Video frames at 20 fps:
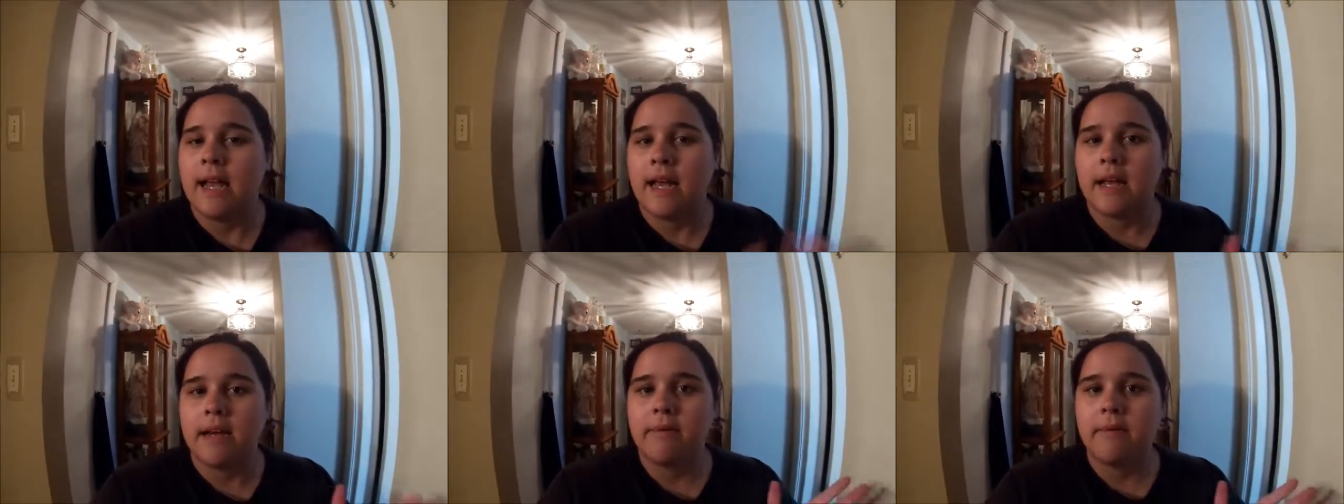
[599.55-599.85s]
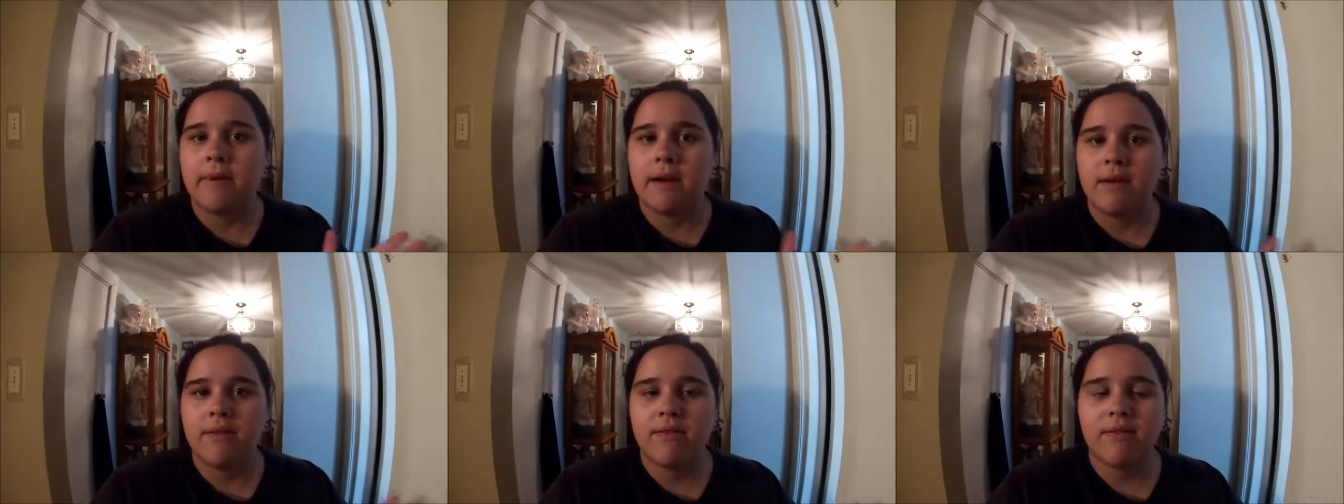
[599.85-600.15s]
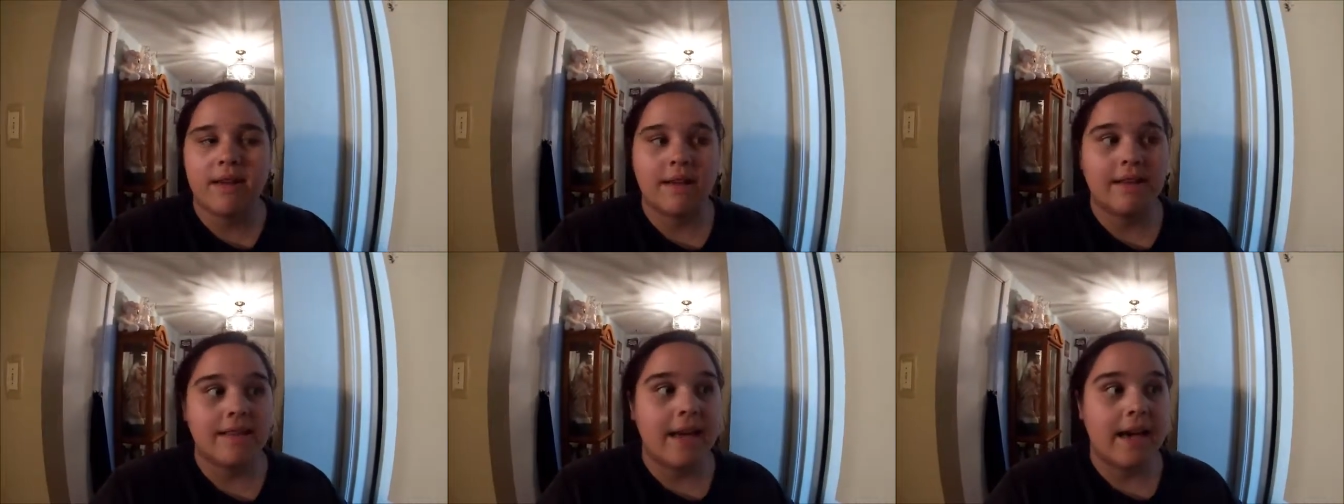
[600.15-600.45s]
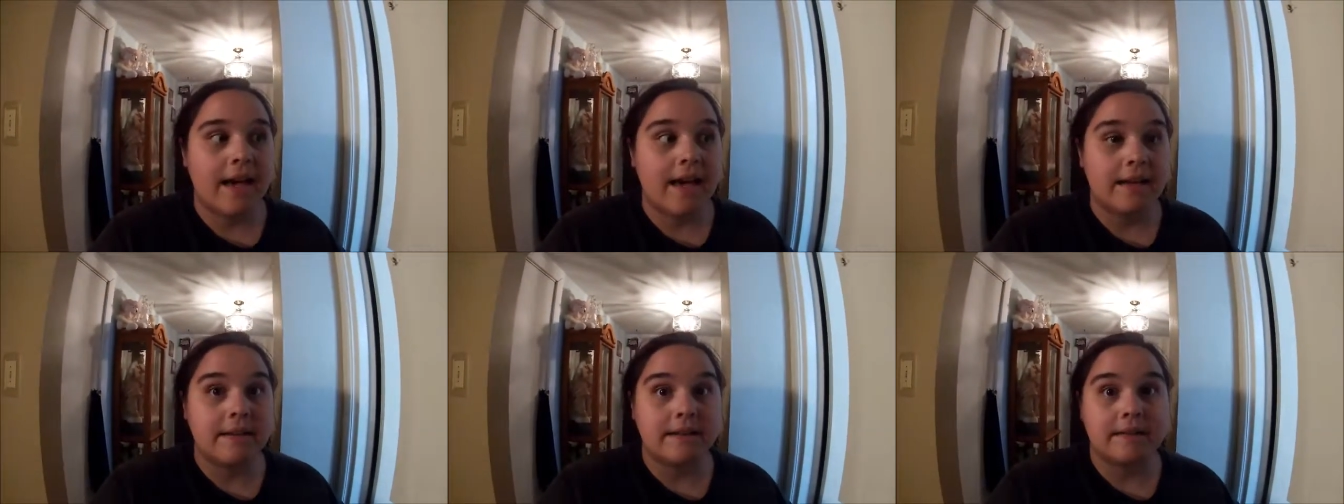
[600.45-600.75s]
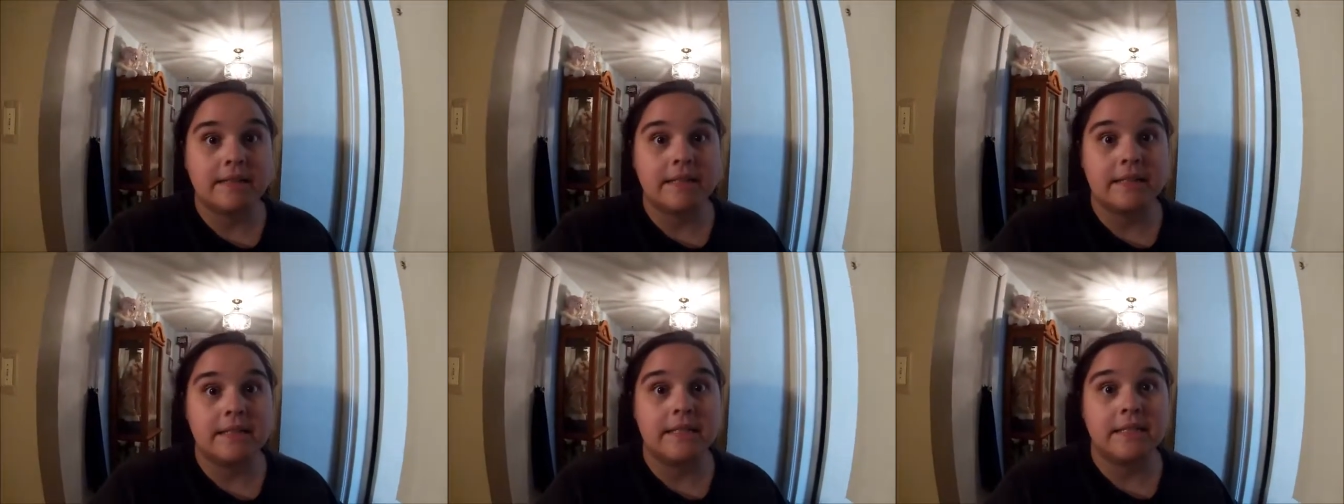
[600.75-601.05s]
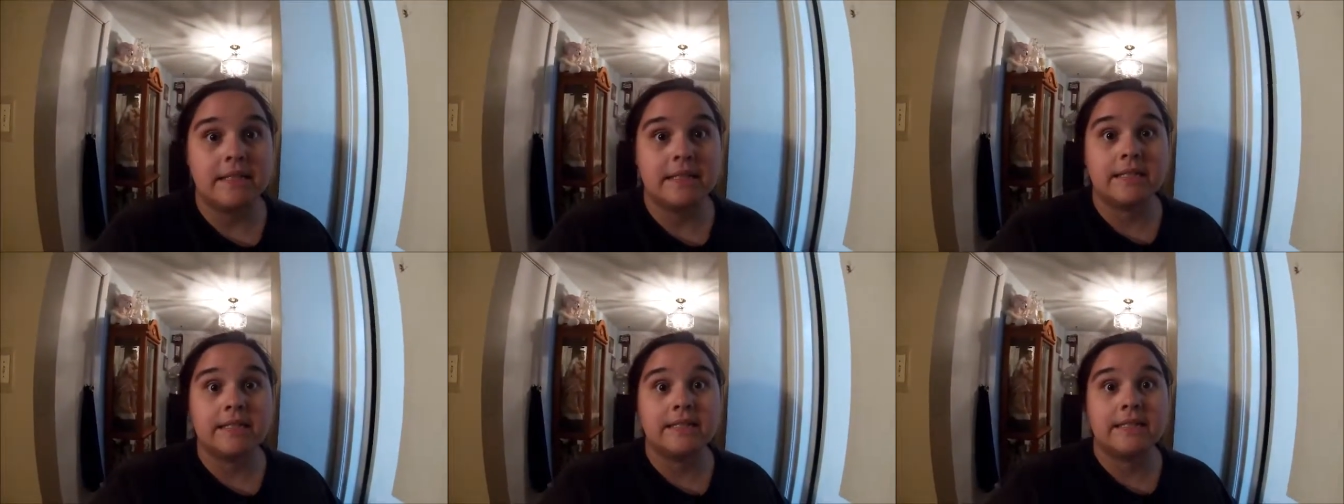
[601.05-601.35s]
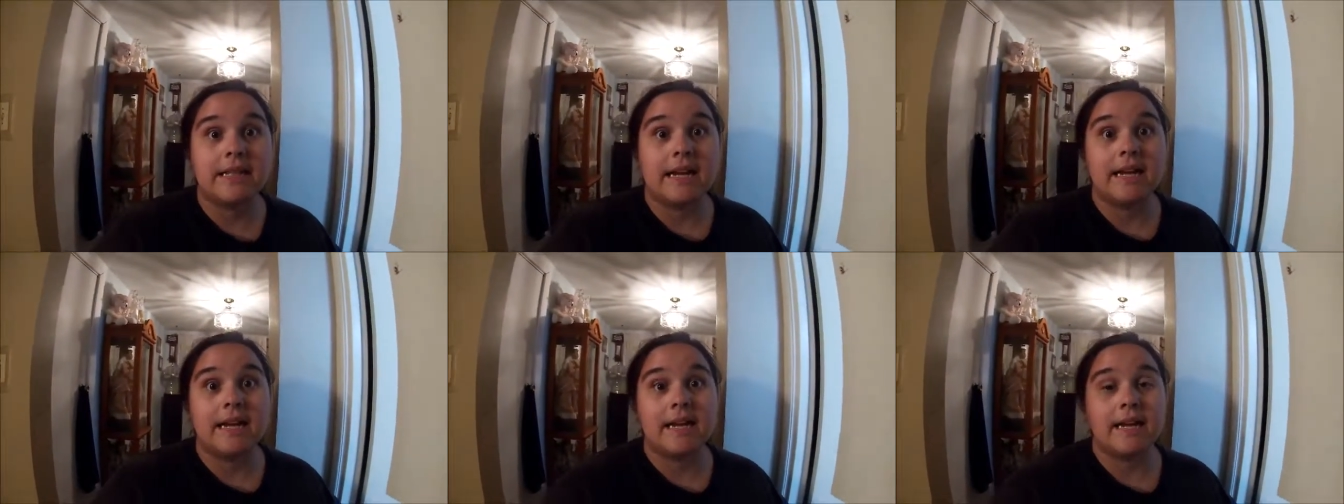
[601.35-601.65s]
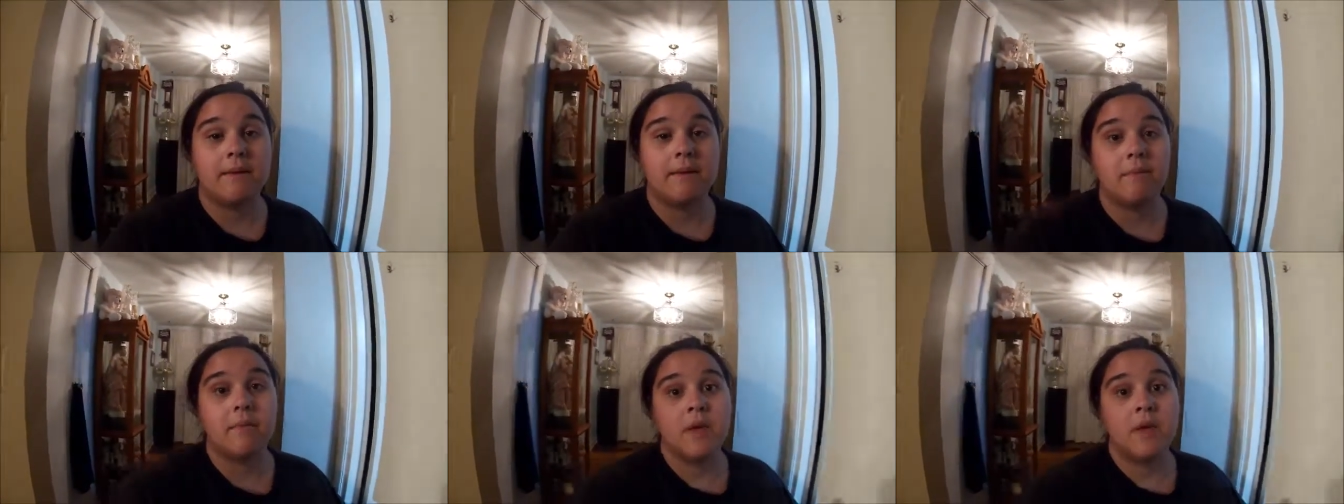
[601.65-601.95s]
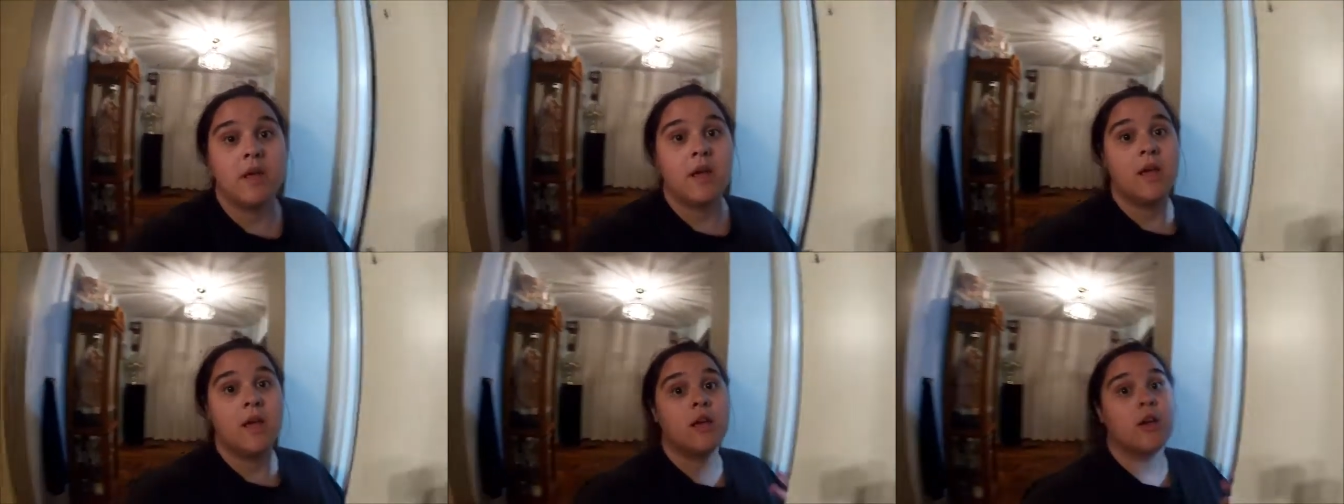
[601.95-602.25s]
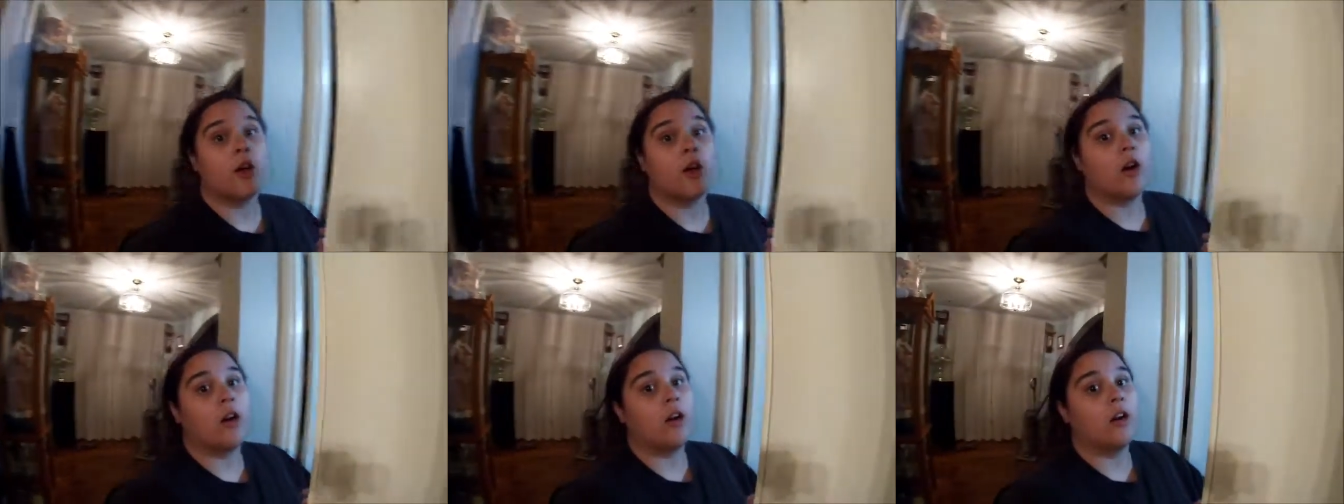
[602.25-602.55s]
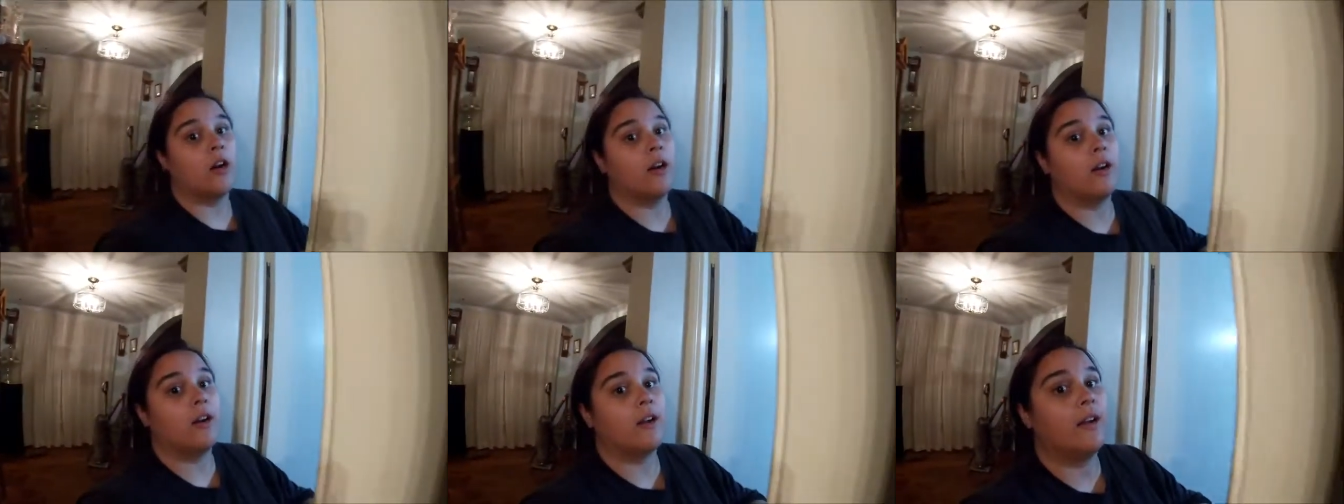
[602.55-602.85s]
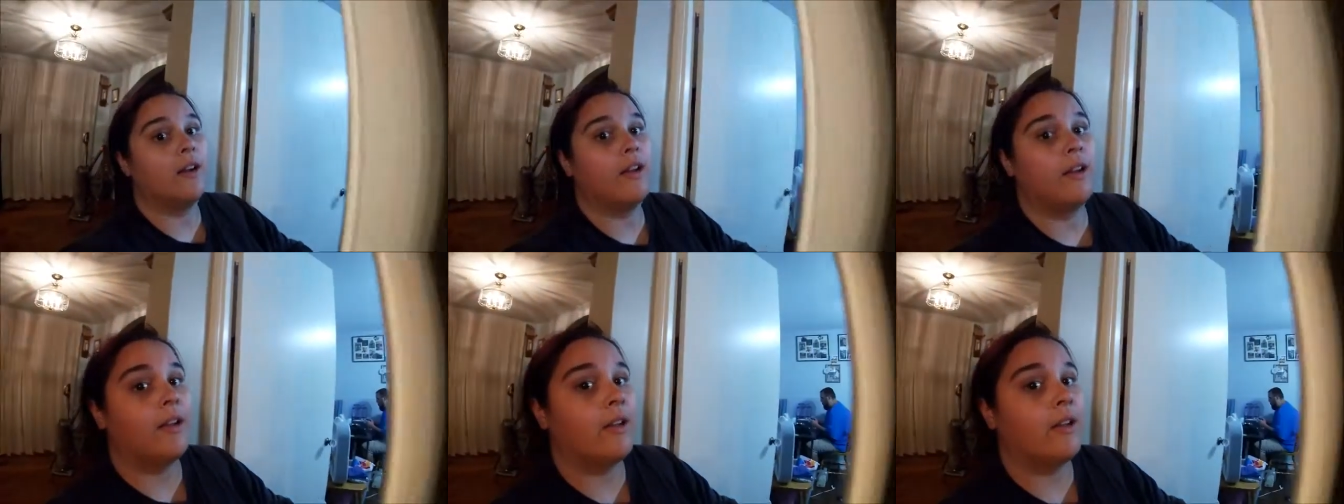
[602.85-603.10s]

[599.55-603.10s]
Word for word: Anyone else like that? Because I am. Kirk,